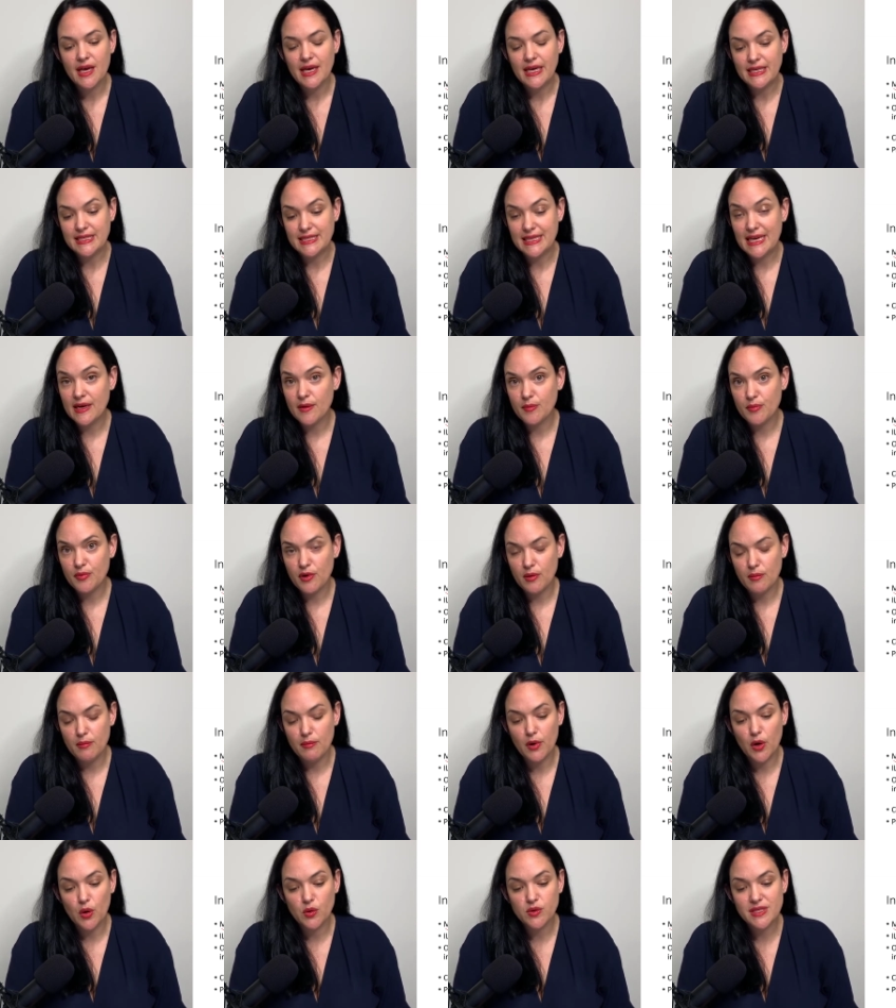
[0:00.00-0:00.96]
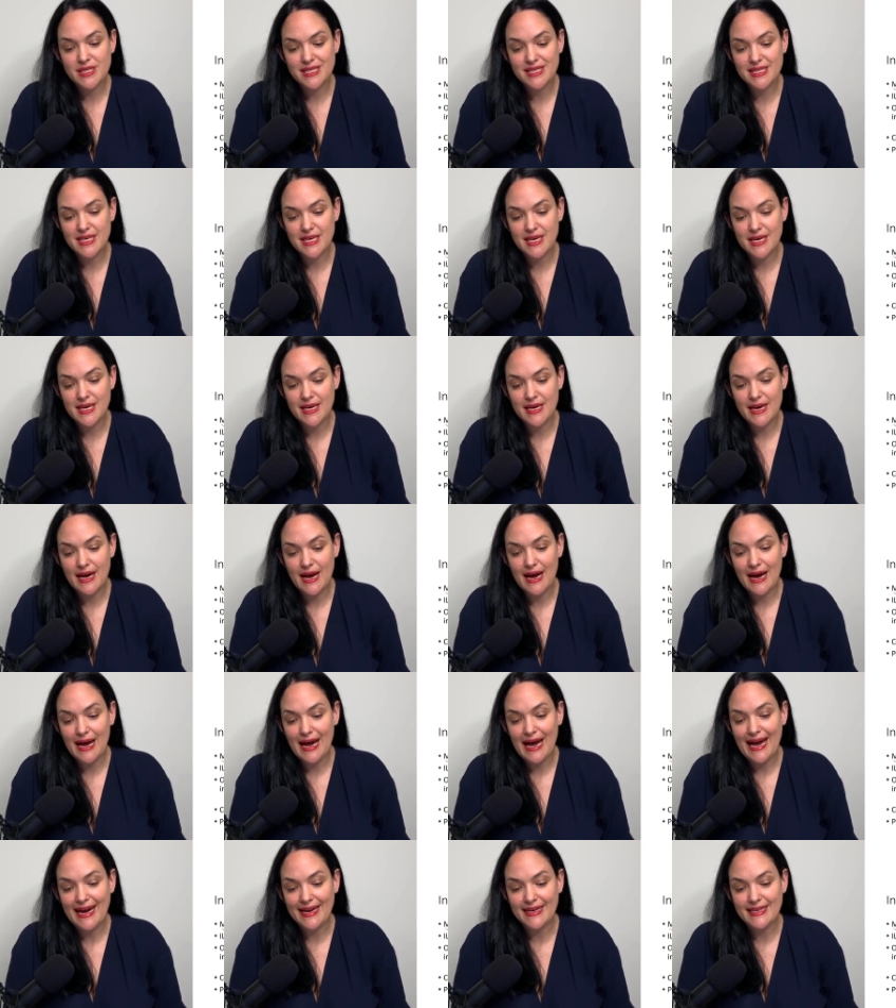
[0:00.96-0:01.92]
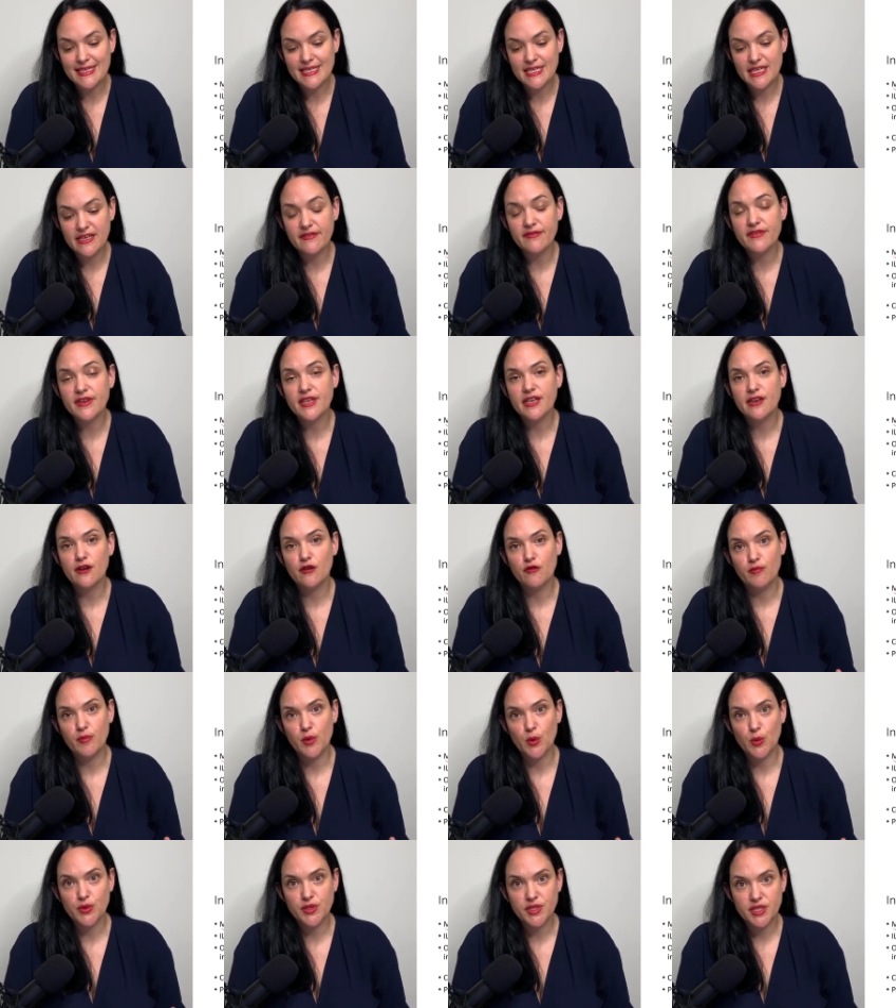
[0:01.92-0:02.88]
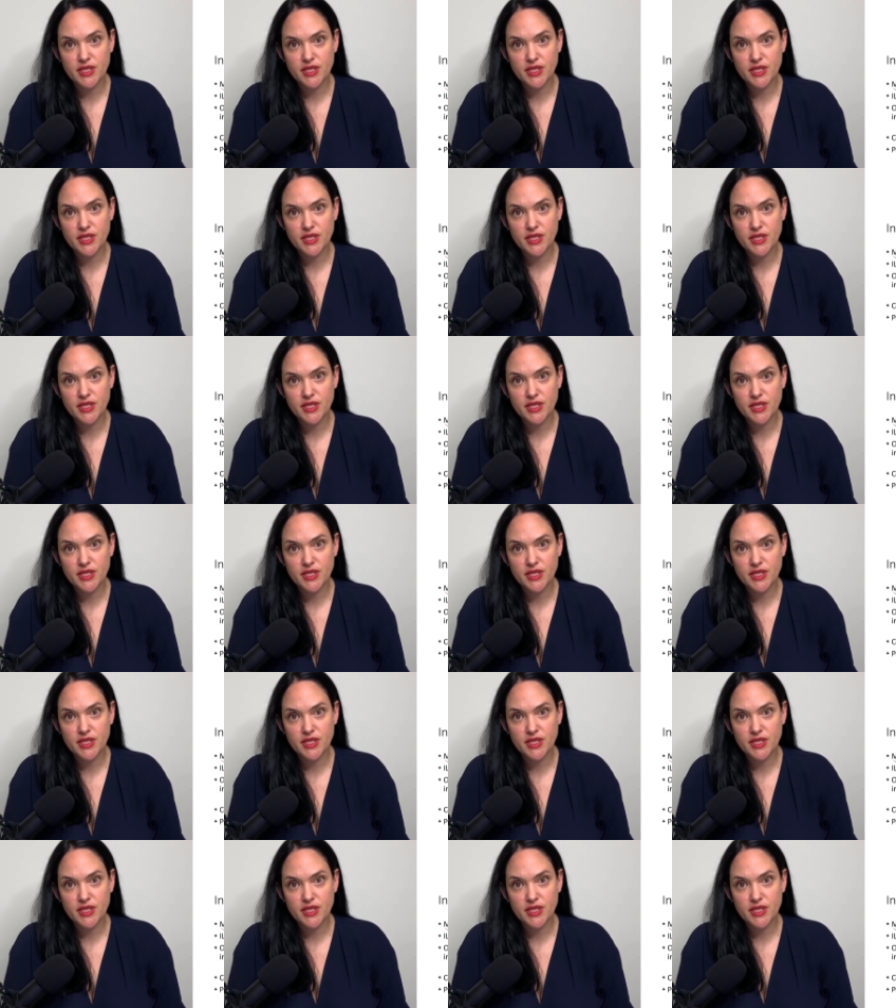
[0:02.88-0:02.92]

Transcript: is that it promotes the activity of both